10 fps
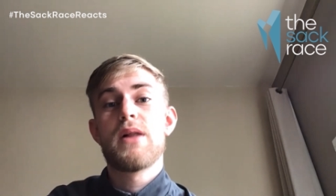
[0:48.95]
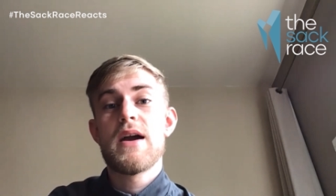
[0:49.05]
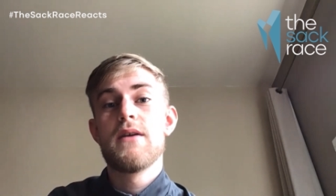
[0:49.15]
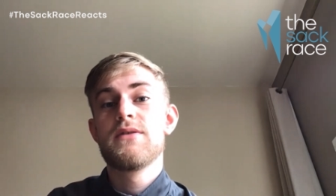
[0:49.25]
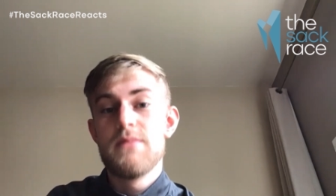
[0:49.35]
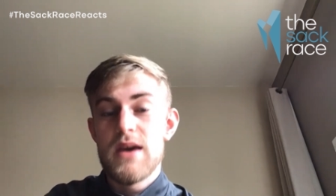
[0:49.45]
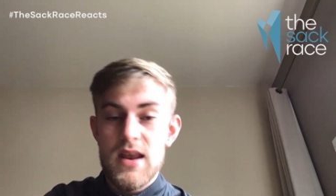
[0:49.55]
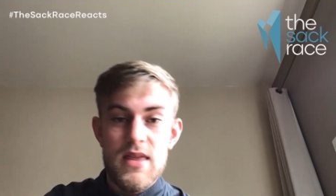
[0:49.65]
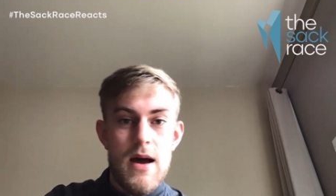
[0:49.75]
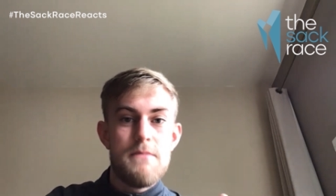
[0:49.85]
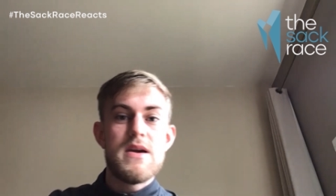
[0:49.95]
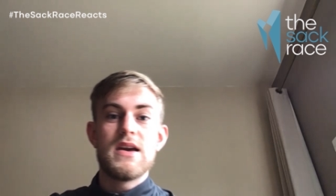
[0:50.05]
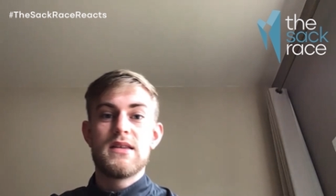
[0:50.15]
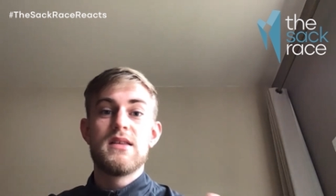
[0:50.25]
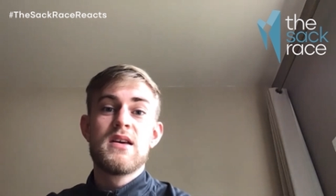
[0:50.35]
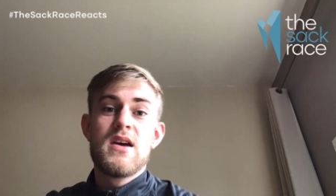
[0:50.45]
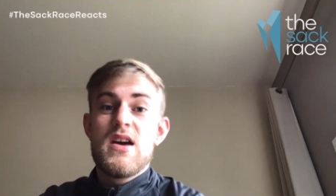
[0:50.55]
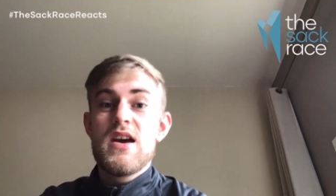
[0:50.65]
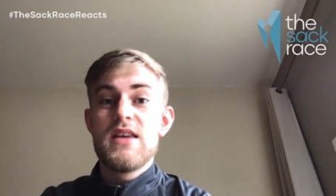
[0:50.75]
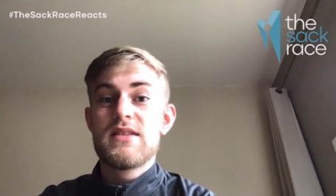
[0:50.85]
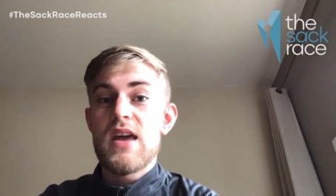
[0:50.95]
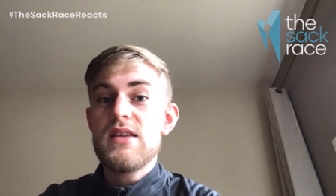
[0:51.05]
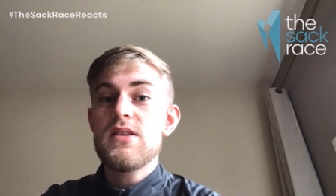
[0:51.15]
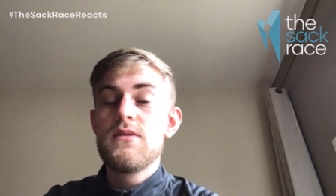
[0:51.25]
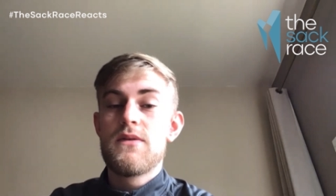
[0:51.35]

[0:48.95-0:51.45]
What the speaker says: playoffs and being in that mix is decent